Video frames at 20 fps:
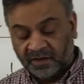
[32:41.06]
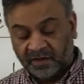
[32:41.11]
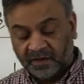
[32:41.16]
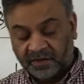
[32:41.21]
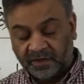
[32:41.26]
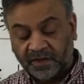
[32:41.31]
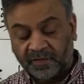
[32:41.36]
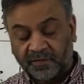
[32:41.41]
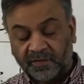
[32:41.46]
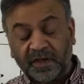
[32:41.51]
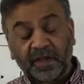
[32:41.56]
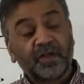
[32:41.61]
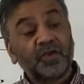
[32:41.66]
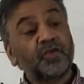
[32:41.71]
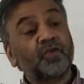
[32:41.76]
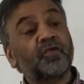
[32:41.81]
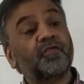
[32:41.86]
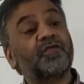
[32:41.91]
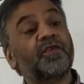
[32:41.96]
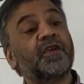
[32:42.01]
the
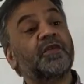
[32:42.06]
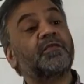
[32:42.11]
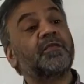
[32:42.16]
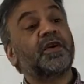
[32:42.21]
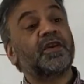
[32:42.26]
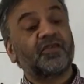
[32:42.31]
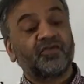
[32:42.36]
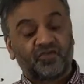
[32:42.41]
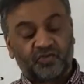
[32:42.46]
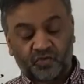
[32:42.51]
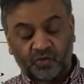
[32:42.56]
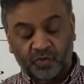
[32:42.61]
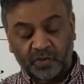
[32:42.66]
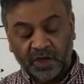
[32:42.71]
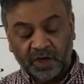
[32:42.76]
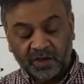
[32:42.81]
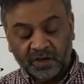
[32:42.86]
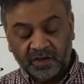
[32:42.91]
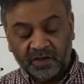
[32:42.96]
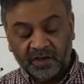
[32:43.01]
new female
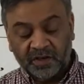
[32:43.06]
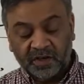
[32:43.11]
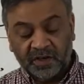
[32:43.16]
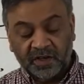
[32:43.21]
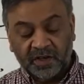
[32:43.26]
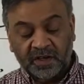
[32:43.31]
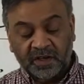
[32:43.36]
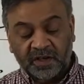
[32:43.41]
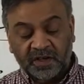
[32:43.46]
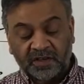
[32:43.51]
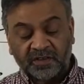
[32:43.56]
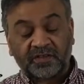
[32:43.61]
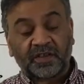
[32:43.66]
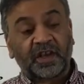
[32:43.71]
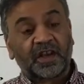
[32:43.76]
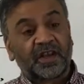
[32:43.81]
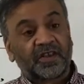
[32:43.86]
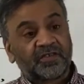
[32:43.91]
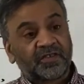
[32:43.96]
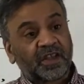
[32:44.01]
student
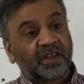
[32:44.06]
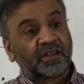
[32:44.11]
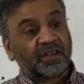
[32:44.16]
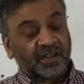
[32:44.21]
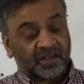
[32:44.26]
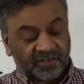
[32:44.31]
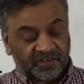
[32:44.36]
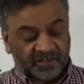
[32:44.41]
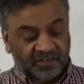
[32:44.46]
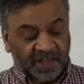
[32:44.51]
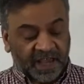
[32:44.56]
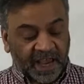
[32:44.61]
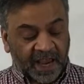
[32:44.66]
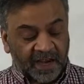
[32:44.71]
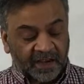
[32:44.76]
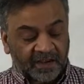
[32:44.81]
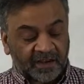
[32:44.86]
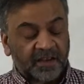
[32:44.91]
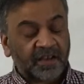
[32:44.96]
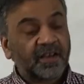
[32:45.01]
jalasat
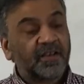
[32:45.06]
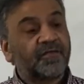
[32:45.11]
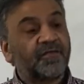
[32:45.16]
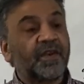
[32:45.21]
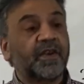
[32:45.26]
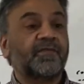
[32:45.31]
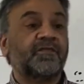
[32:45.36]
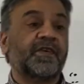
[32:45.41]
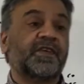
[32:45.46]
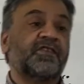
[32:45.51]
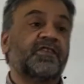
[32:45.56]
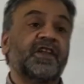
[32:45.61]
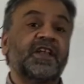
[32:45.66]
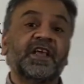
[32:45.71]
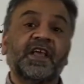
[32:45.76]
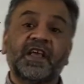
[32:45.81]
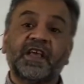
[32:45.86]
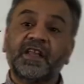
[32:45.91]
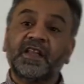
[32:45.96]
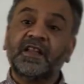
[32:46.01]
sat fil fasli
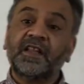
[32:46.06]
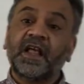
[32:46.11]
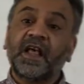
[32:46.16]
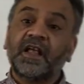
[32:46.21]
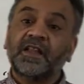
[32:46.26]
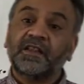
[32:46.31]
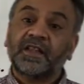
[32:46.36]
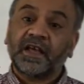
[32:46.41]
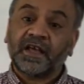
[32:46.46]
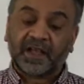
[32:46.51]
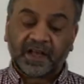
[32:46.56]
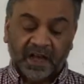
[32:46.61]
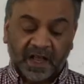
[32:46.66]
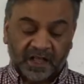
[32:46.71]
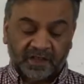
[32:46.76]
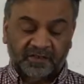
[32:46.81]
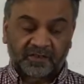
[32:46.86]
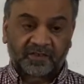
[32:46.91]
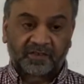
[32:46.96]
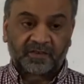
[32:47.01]
in the
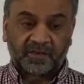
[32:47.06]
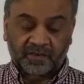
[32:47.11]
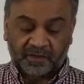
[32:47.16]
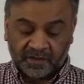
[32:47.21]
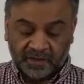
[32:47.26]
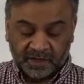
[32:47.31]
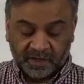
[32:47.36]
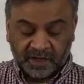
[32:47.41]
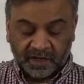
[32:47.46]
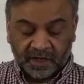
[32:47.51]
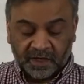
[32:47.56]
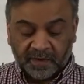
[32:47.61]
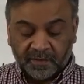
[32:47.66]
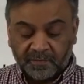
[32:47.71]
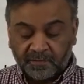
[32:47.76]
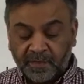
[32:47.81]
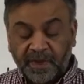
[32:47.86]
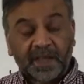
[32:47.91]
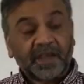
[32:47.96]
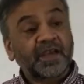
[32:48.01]
class.
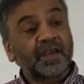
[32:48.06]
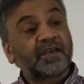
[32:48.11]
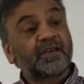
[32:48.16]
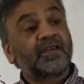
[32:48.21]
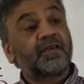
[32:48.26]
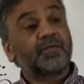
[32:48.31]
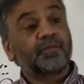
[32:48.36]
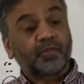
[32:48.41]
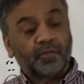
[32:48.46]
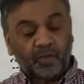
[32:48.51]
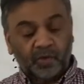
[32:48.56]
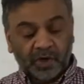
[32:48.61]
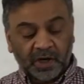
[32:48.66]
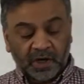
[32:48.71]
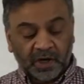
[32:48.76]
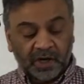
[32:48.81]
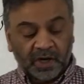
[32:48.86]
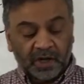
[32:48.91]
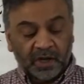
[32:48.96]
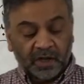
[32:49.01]
Make it plural.
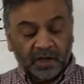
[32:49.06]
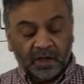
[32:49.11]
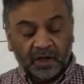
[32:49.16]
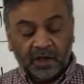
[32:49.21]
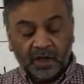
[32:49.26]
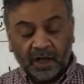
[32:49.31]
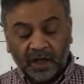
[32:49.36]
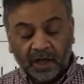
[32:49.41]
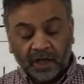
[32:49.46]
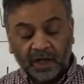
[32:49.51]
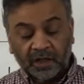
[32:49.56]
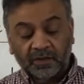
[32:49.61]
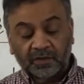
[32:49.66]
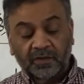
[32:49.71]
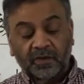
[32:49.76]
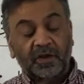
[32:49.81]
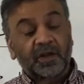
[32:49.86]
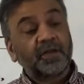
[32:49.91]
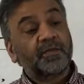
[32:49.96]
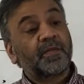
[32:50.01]

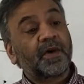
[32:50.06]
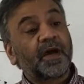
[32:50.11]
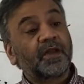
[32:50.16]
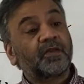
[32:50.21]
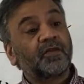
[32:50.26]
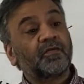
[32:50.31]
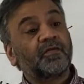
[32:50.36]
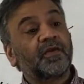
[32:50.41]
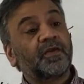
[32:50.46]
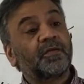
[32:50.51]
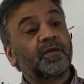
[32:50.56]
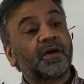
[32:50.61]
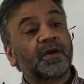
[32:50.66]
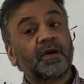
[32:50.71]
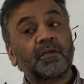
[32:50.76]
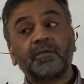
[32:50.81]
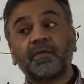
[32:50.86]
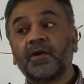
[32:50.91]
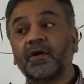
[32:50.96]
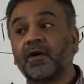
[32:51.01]
At-talibatu will
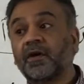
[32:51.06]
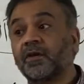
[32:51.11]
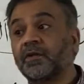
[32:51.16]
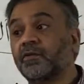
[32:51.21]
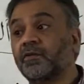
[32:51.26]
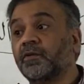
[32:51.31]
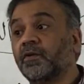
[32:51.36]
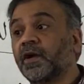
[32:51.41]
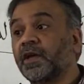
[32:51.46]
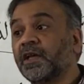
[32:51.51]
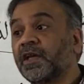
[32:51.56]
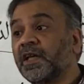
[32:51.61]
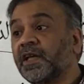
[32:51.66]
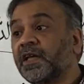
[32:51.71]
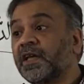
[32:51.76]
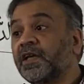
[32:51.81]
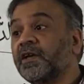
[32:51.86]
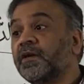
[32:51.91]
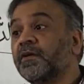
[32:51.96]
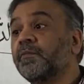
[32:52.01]
become
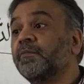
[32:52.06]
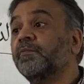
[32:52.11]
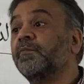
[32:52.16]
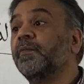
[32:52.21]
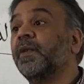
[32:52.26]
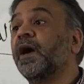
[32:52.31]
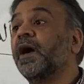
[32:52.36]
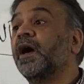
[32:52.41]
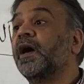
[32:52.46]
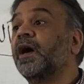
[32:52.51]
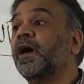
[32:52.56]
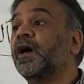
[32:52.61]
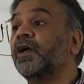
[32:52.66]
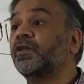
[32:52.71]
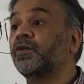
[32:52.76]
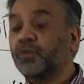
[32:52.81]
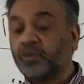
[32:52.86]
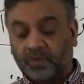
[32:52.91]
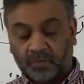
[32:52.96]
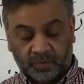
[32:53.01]

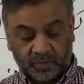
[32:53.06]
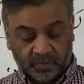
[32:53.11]
at-talibatu.